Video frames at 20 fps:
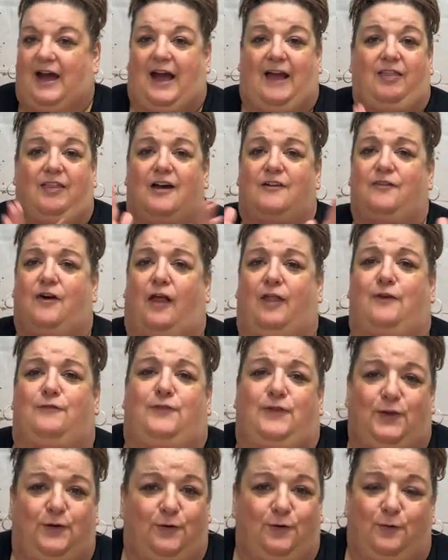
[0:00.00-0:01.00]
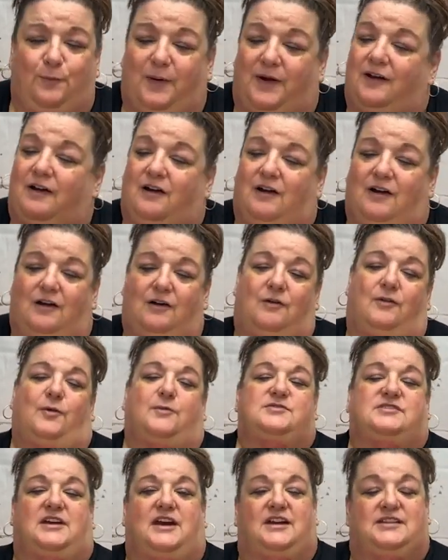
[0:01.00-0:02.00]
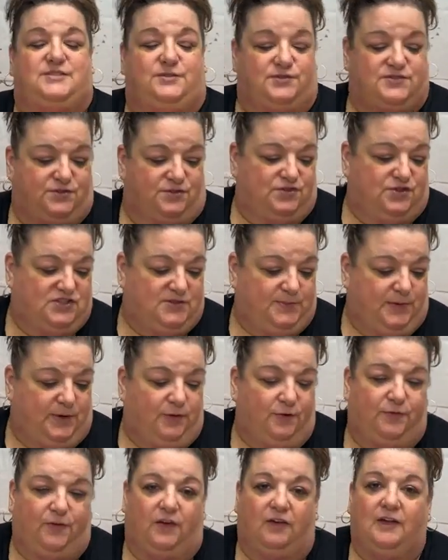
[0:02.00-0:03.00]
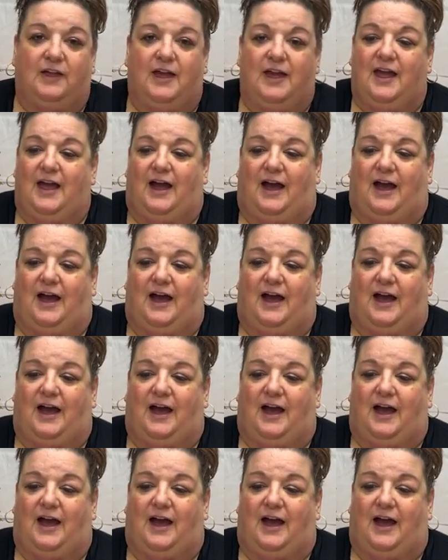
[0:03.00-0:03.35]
I love all of you, but oh, those concerts are just beautiful.